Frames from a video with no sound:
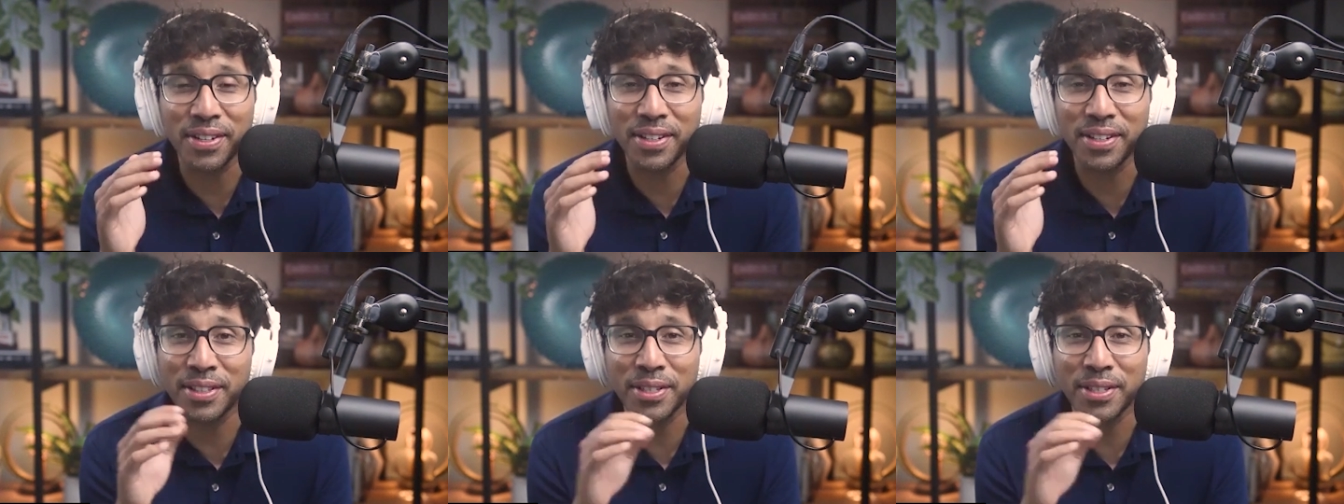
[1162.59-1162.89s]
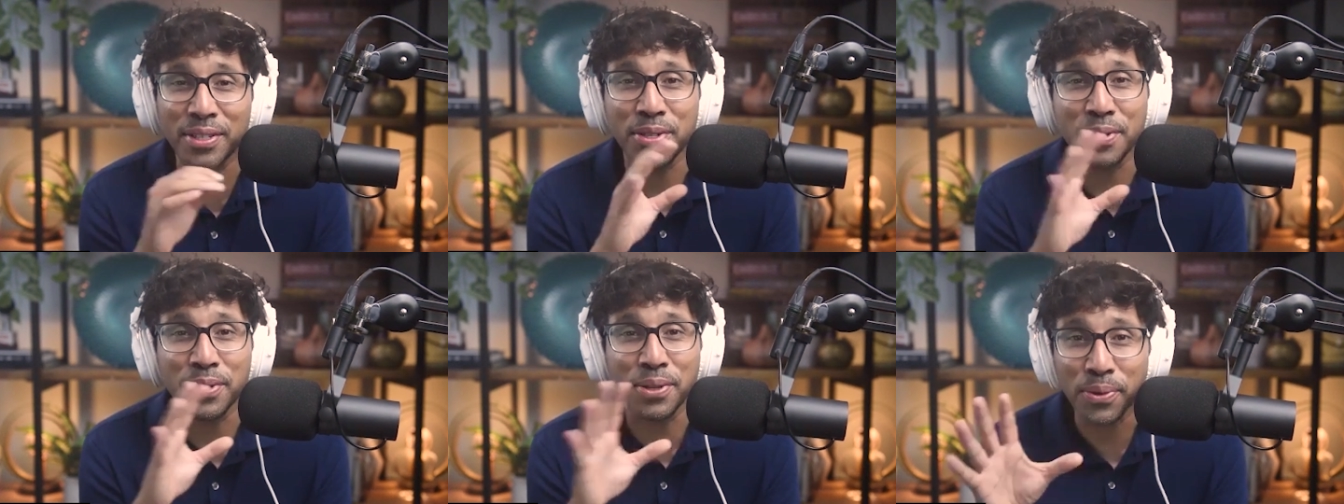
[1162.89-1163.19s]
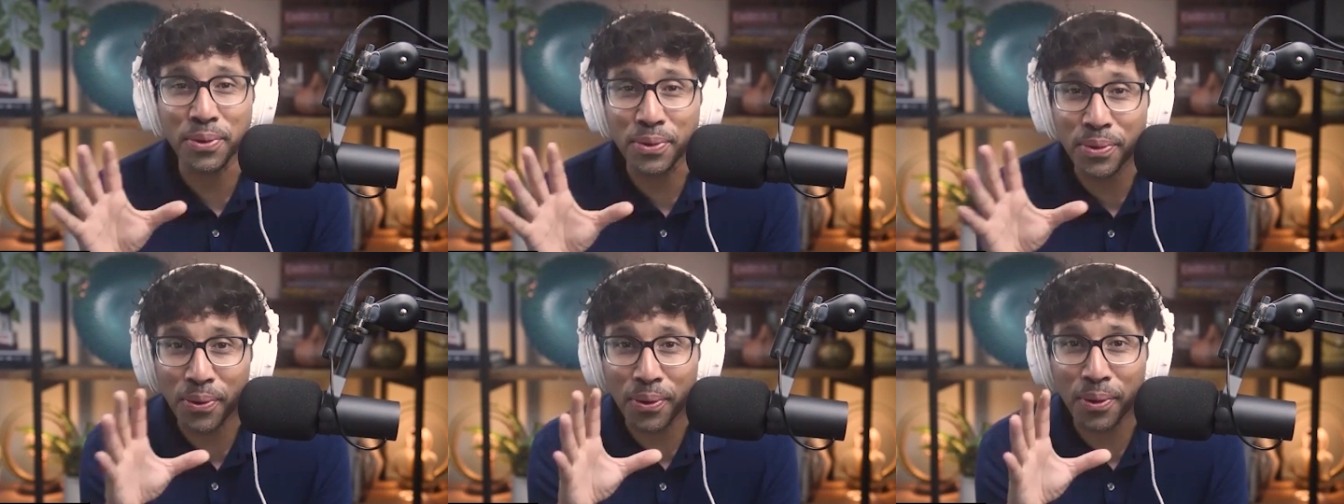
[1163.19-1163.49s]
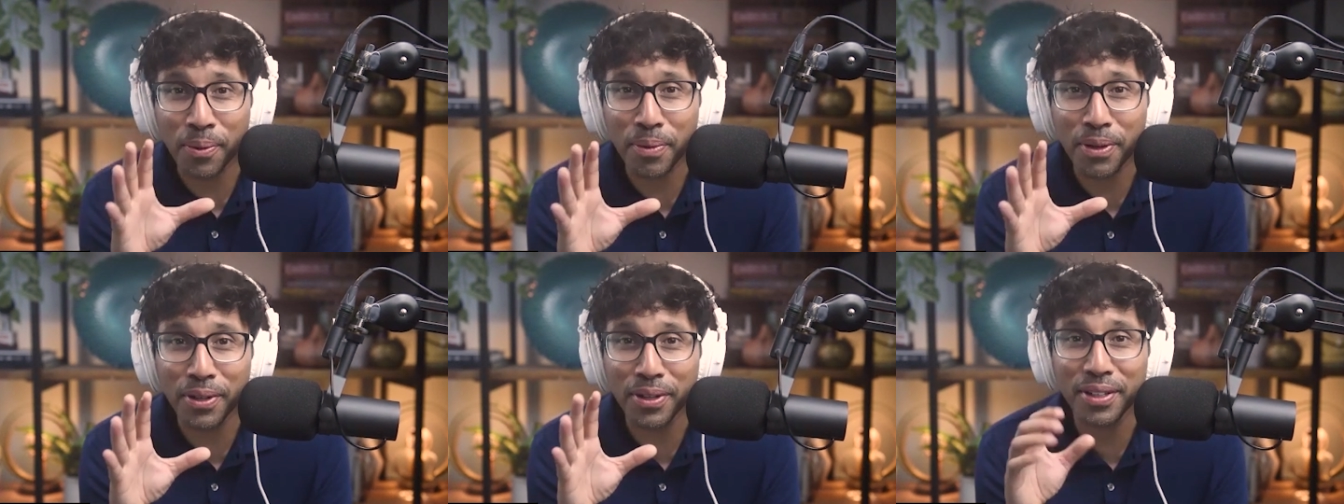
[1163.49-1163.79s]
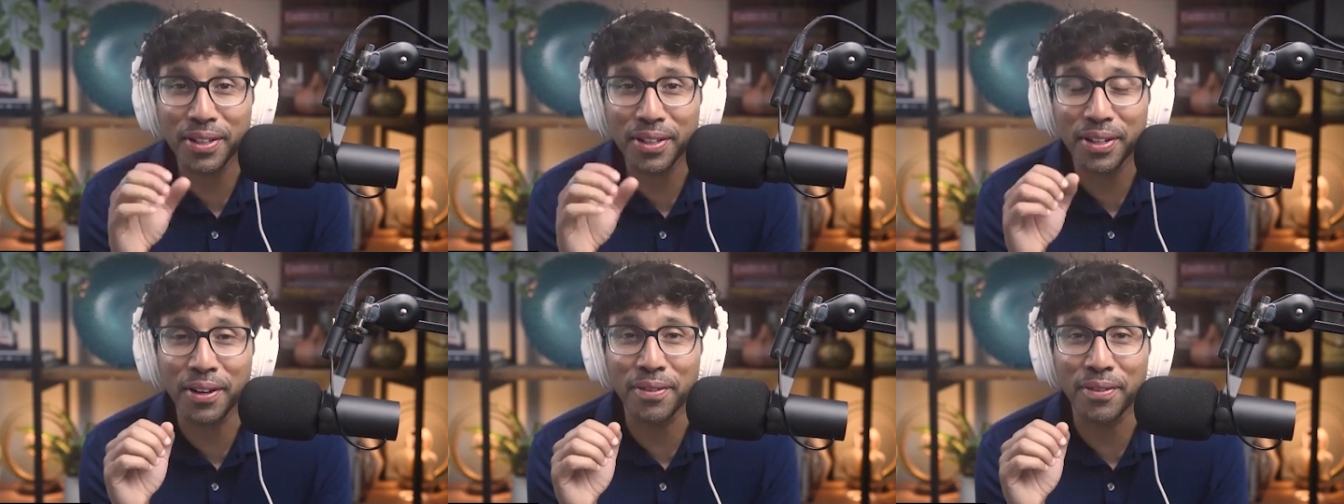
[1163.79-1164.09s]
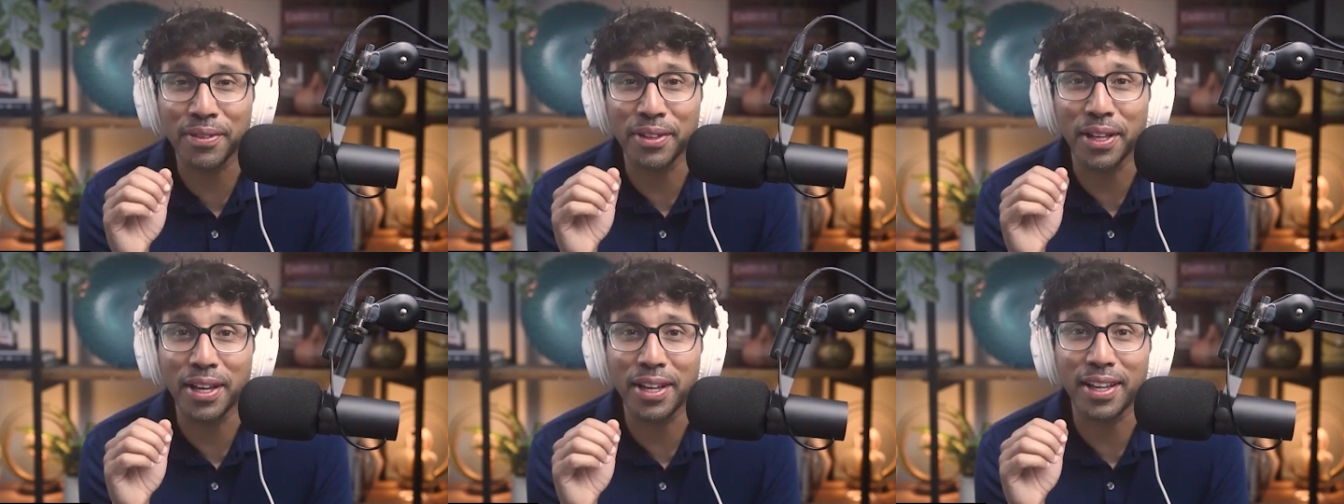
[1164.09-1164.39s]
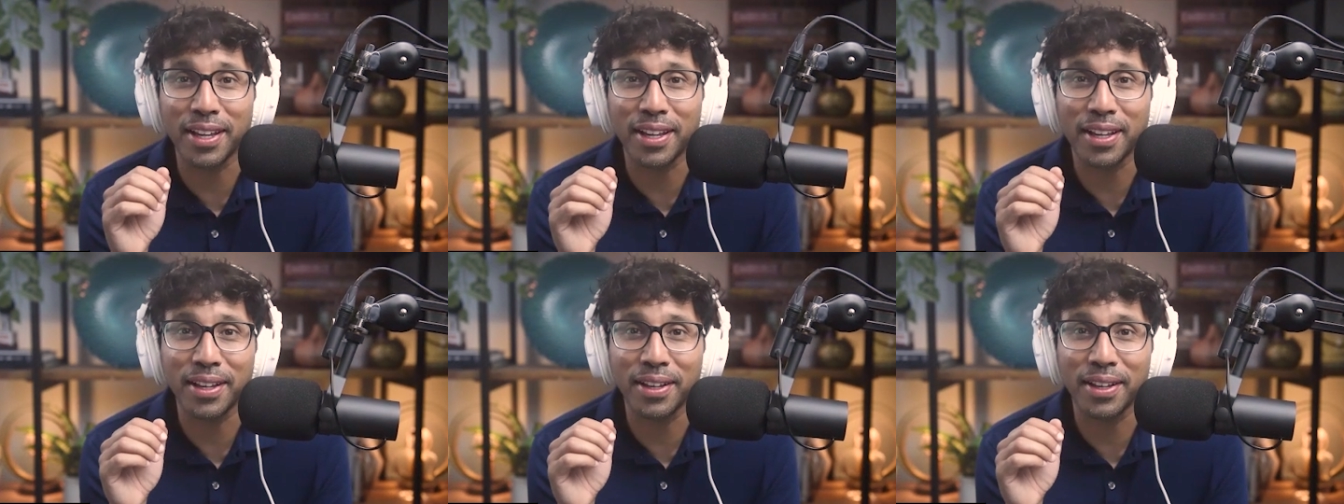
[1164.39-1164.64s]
this new normal of like,